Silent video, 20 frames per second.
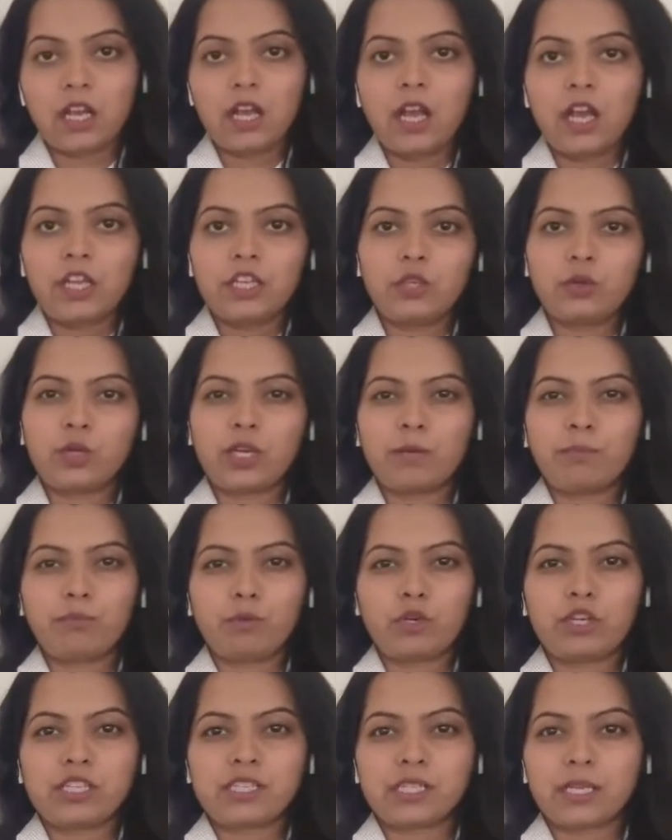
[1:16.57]
you can put
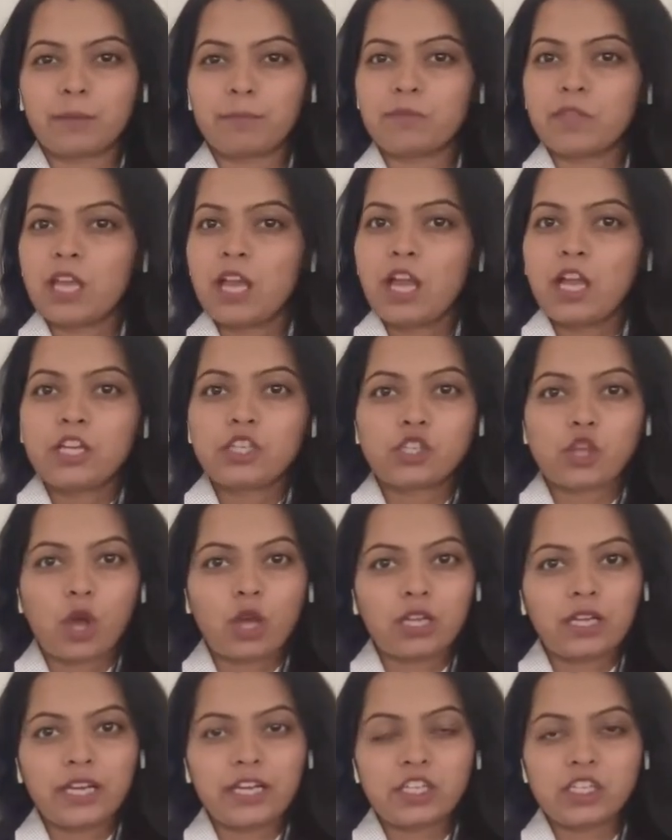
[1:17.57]
some
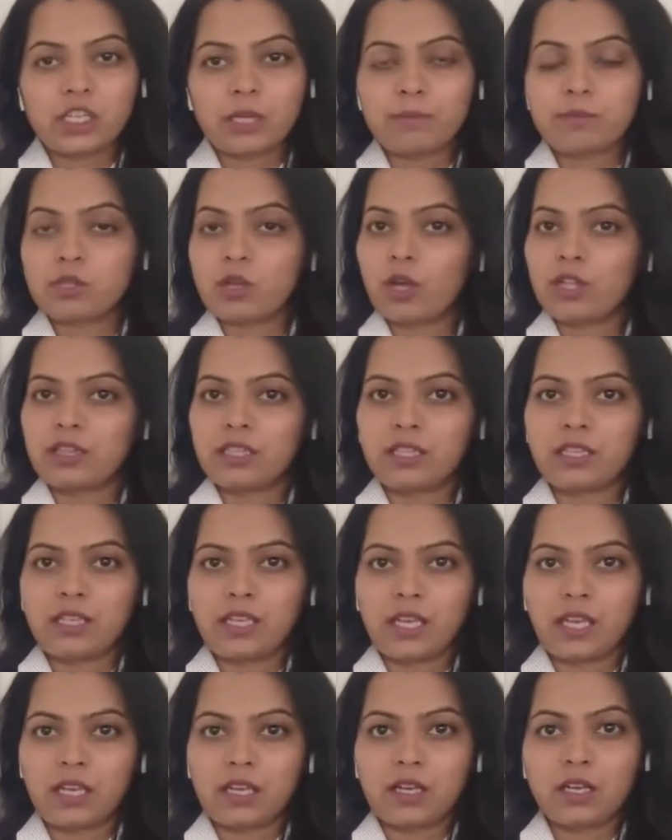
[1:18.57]
chocolate chips on the cake.